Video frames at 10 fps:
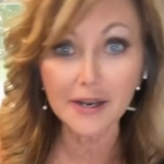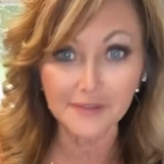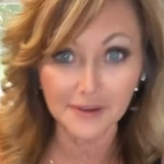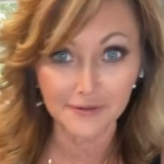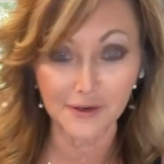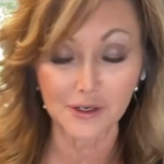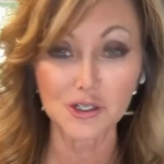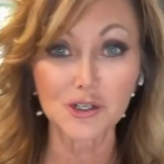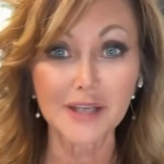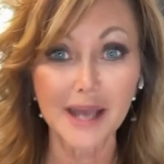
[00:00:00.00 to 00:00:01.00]
of their
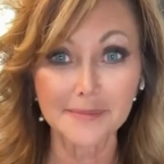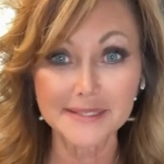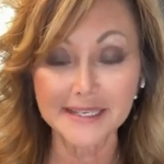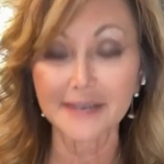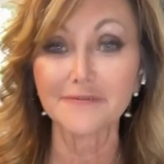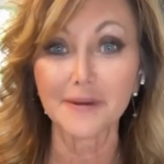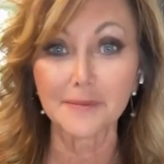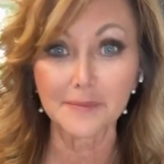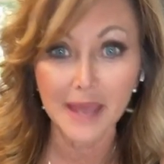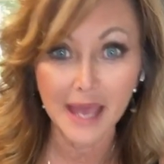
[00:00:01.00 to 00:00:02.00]
furniture comes in
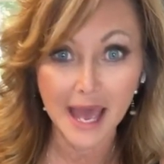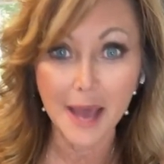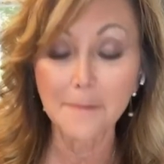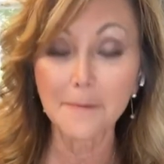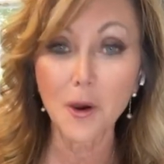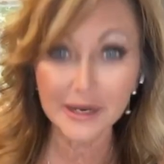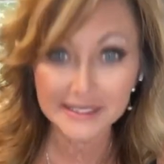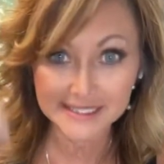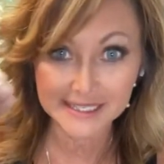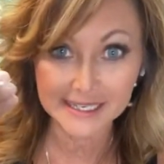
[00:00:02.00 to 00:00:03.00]
from
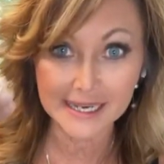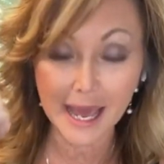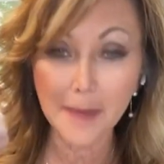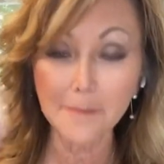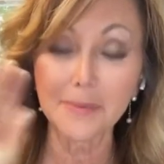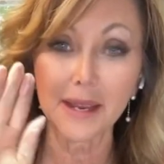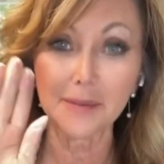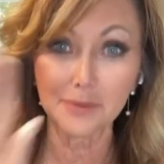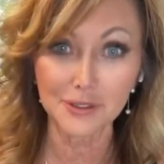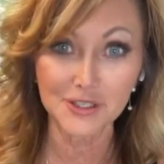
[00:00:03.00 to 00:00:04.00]
hoisting it up
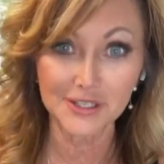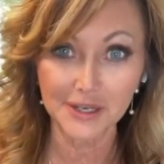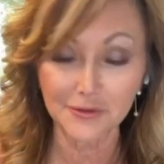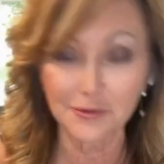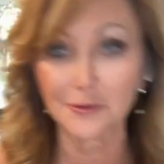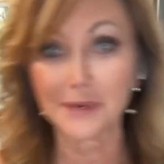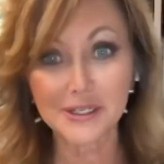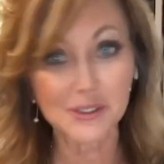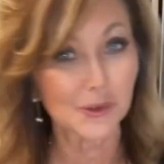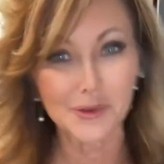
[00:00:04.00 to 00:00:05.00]
and pushing it through a
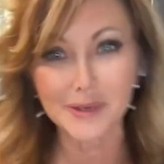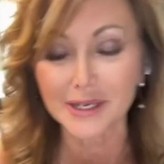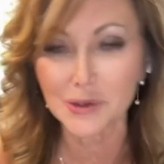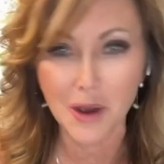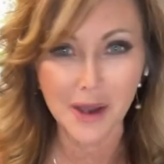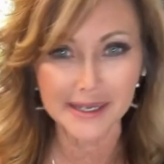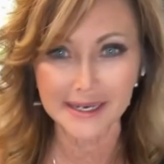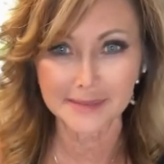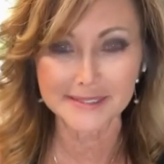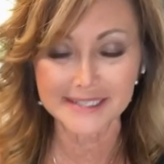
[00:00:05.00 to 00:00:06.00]
window. You cannot get
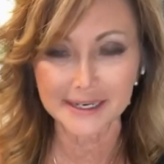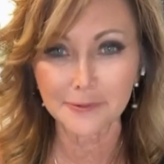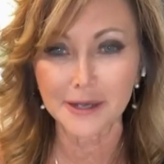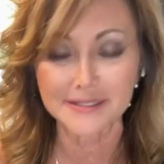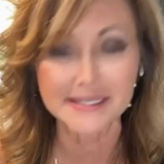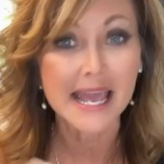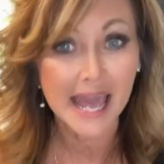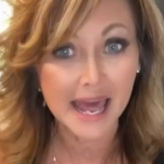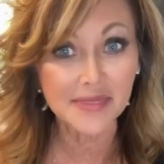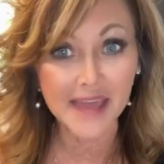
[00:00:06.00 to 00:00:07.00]
up stairwells,
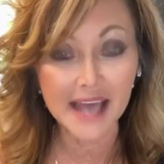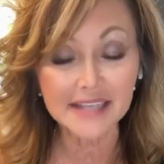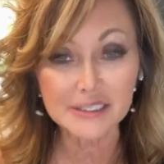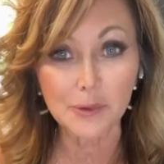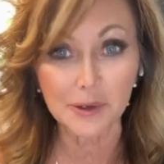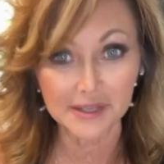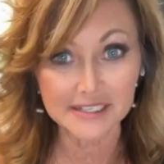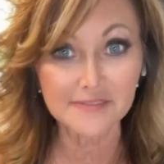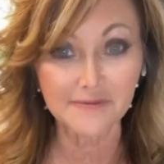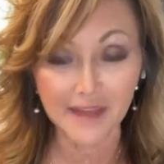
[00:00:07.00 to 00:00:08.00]
and that's where
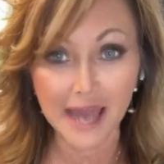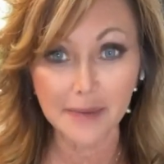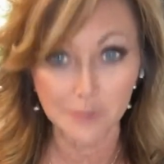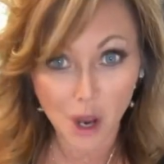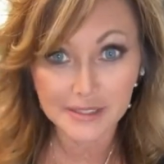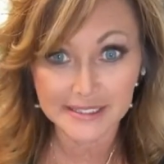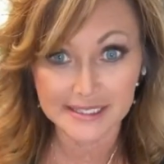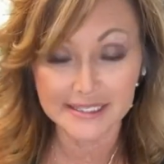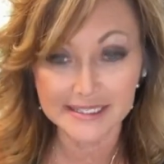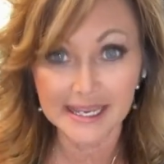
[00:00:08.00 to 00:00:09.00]
these flat
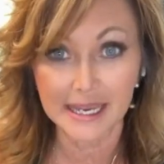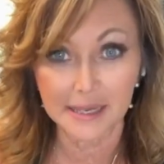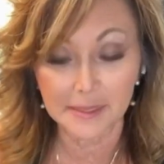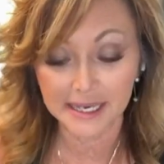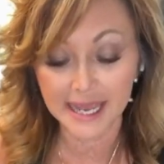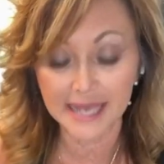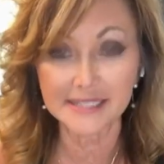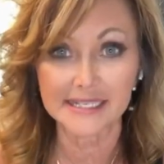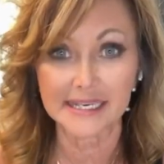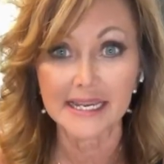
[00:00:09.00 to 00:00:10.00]
boxes came in
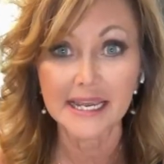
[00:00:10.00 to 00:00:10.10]
handy.